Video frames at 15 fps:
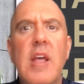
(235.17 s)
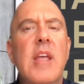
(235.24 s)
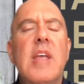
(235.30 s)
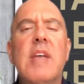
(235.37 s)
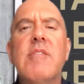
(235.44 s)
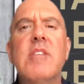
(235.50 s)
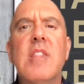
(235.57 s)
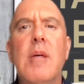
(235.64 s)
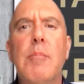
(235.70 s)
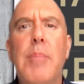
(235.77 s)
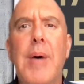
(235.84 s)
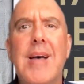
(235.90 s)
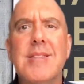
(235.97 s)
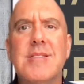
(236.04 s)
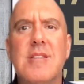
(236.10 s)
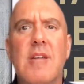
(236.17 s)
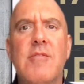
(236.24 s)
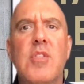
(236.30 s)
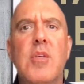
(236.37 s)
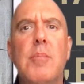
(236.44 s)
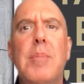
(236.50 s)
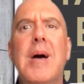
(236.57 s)
Even the best
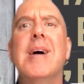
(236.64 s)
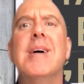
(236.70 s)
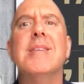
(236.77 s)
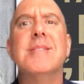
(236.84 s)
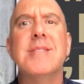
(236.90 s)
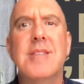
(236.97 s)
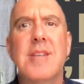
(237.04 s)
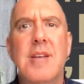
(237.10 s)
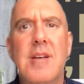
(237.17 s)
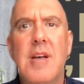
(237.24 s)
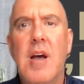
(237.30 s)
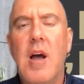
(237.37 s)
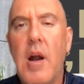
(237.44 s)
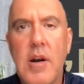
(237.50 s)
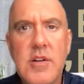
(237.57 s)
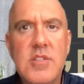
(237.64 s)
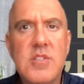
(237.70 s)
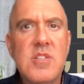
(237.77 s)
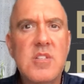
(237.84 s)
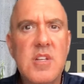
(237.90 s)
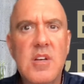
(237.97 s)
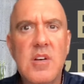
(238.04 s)
of the best are
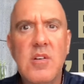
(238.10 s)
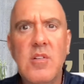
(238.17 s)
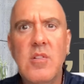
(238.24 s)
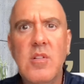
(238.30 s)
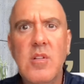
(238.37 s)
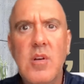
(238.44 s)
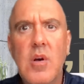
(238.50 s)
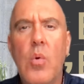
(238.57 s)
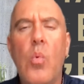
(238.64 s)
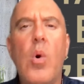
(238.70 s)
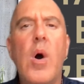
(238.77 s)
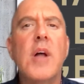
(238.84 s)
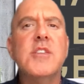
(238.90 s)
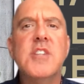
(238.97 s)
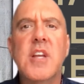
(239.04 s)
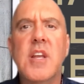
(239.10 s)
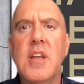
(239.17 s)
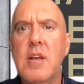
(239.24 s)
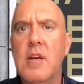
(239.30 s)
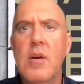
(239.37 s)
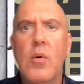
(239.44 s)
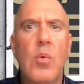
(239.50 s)
still
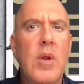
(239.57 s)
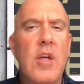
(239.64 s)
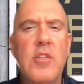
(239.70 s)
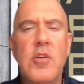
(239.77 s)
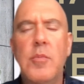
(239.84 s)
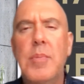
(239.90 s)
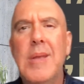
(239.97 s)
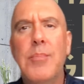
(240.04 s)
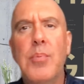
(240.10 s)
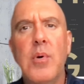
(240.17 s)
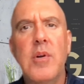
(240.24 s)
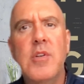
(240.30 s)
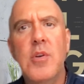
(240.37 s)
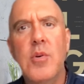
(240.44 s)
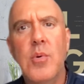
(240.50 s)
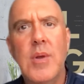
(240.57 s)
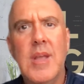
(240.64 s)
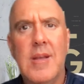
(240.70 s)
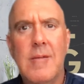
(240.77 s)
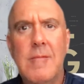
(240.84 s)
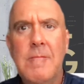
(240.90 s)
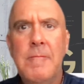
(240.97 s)
watching what other people are
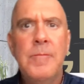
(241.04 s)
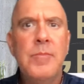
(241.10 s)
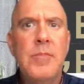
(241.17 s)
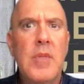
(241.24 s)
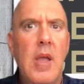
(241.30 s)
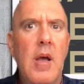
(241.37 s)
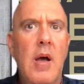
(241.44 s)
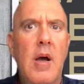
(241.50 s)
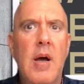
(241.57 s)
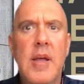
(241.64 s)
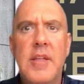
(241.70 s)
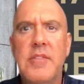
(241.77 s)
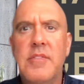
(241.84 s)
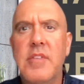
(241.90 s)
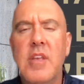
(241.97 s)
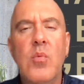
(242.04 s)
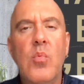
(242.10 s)
doing and